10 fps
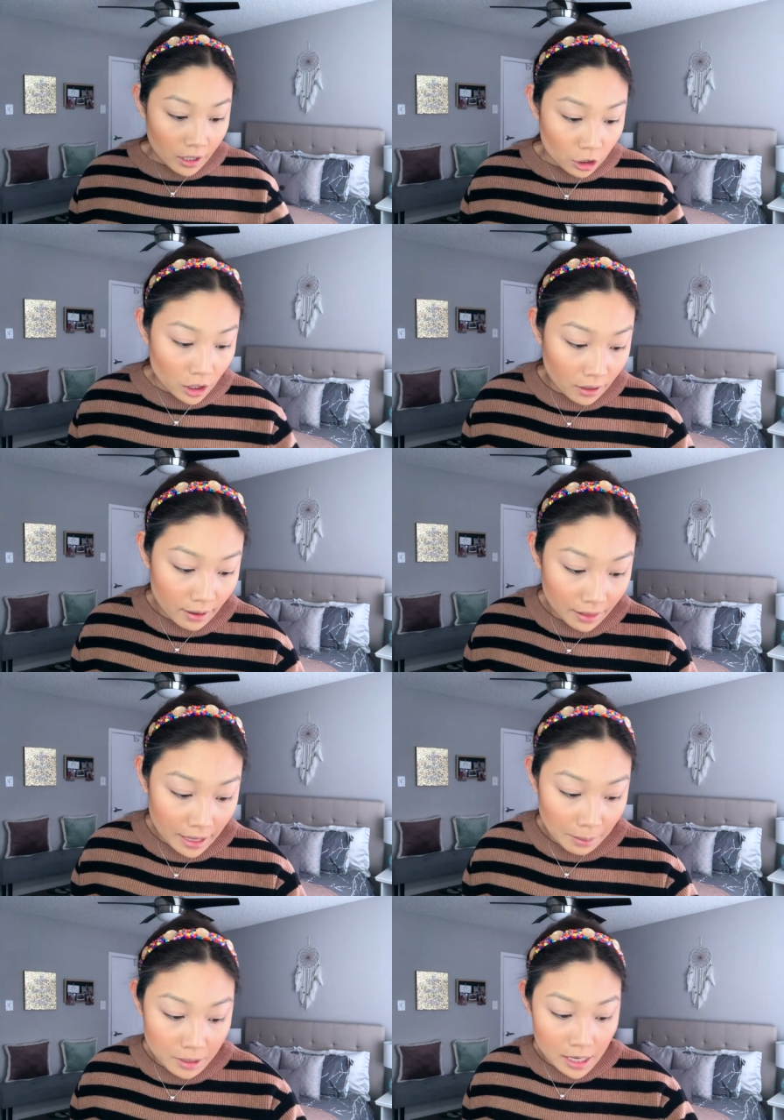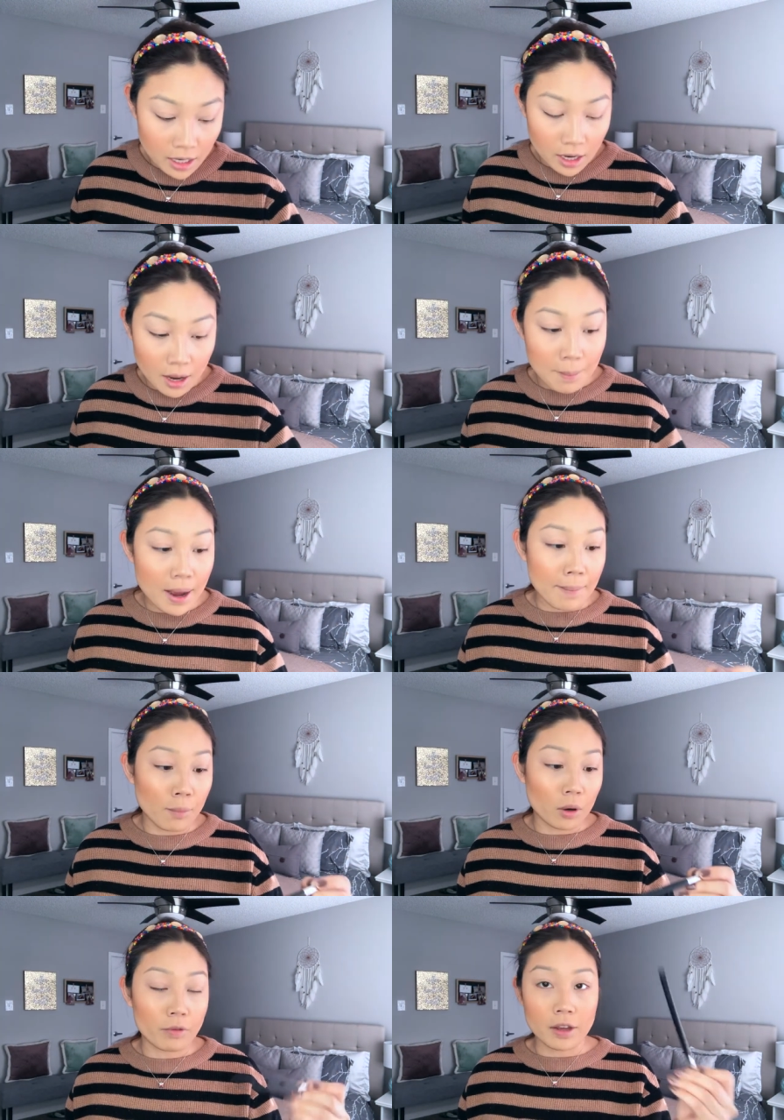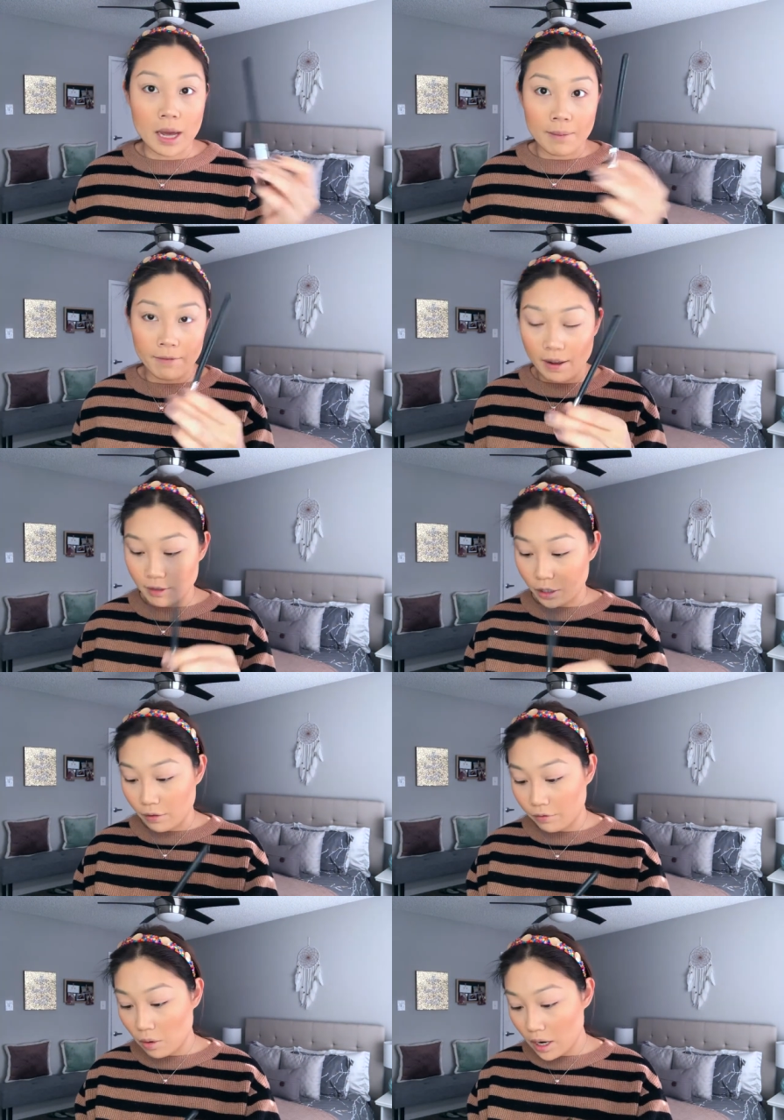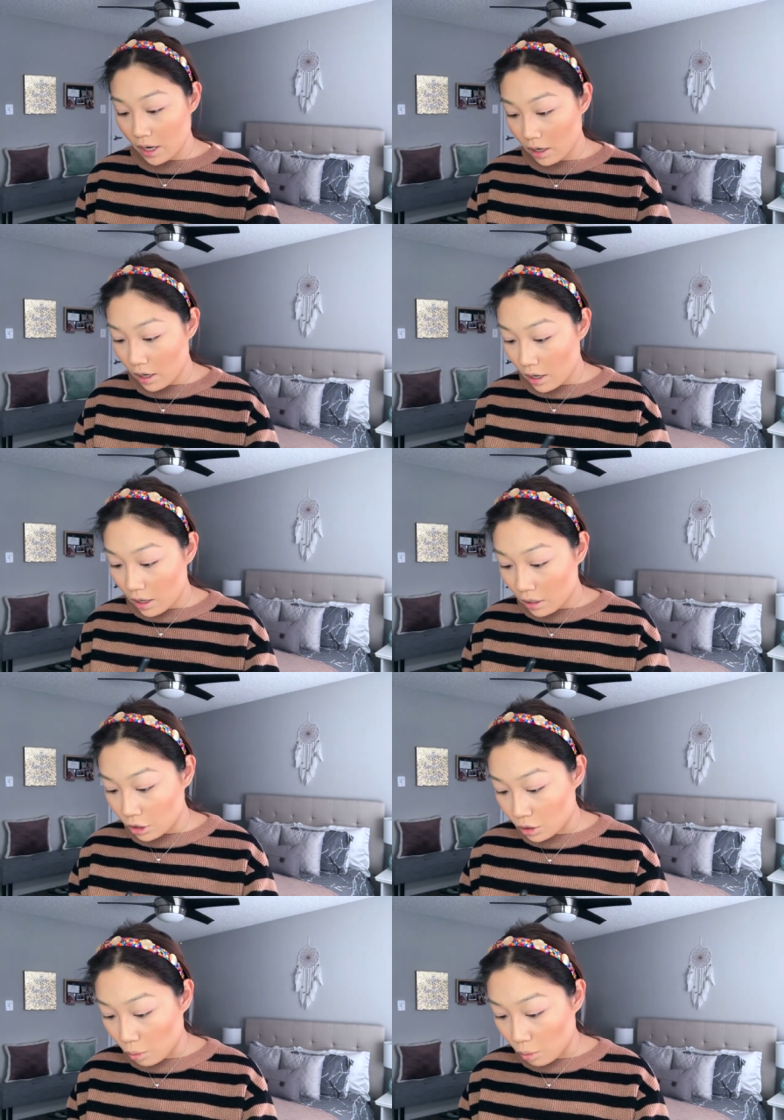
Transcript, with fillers: shade right there. I'm taking my Morphe M504. Just